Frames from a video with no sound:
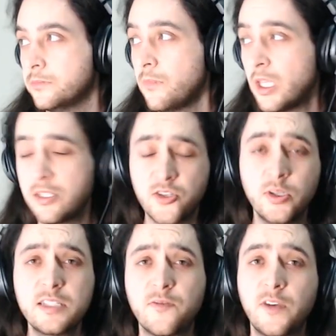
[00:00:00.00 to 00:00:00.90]
the string
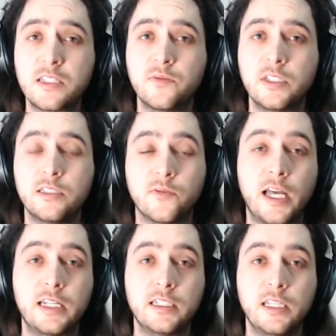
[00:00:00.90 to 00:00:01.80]
is effectively
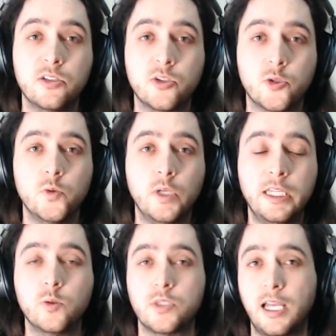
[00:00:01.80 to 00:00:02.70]
divided into two
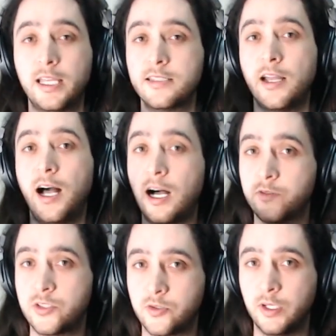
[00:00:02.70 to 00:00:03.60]
equal-sized half
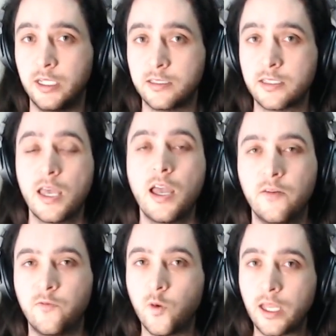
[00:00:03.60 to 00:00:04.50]
strings. And
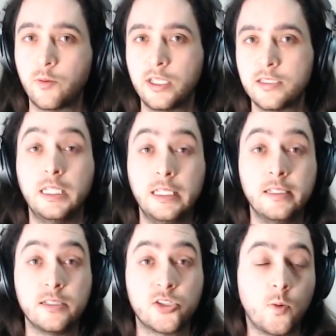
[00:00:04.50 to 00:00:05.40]
for that reason, it
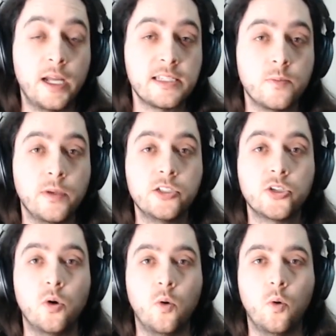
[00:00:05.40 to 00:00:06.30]
is twice the pitch
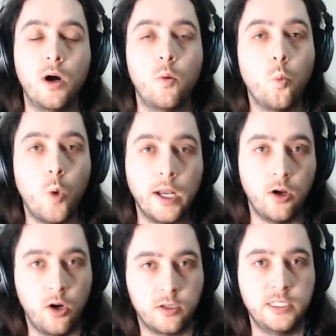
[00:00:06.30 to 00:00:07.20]
or one
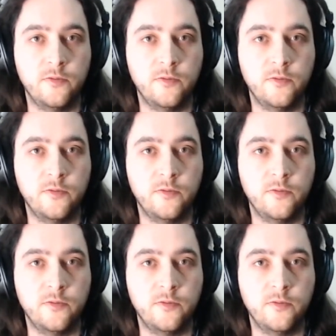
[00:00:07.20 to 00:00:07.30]
octave